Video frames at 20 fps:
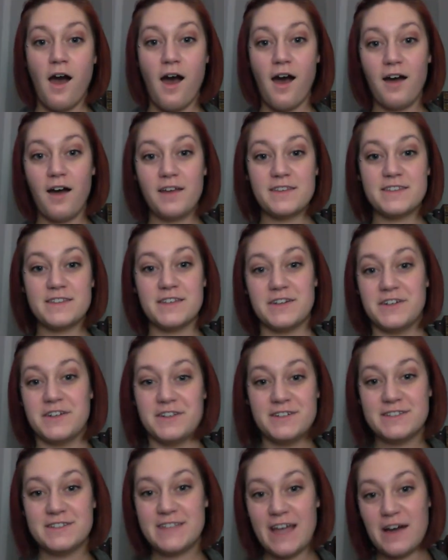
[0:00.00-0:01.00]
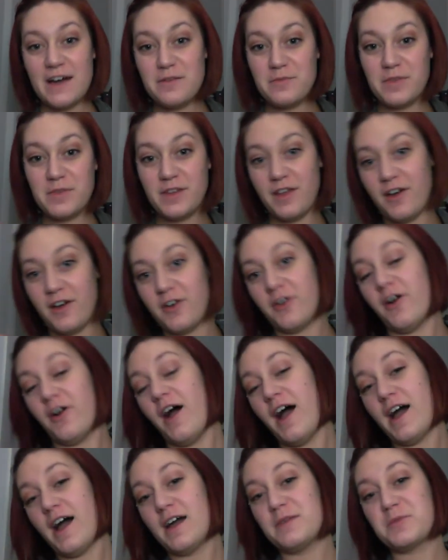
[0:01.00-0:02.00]
Also, down below,
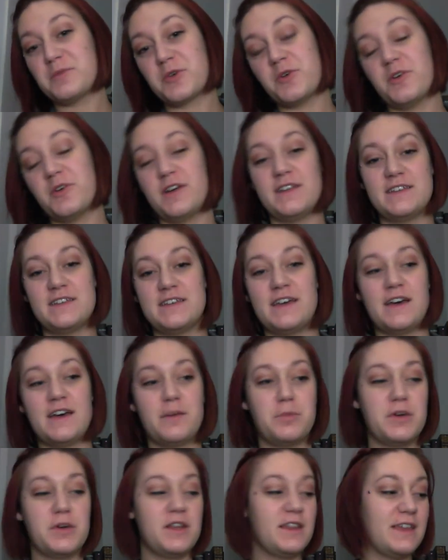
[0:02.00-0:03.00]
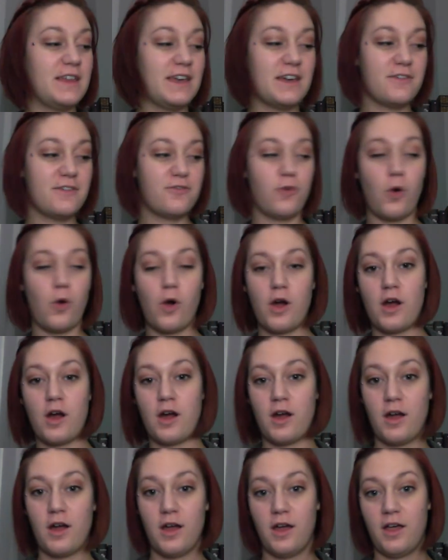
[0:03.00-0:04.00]
I'm going to put a link
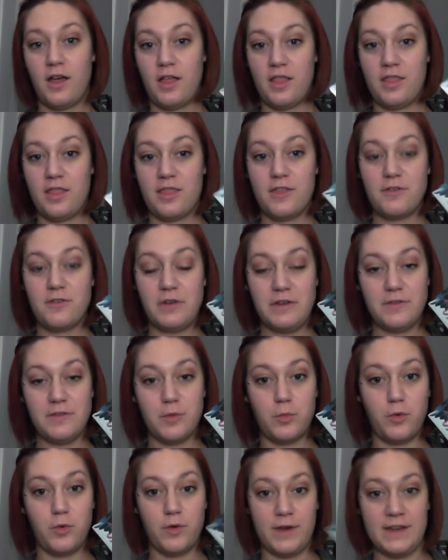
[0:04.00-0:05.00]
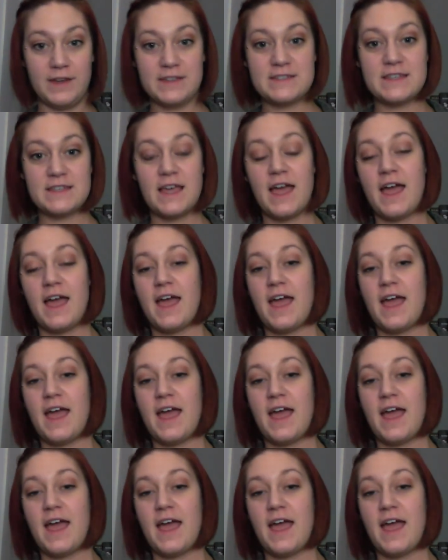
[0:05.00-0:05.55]
for the Raven Boys.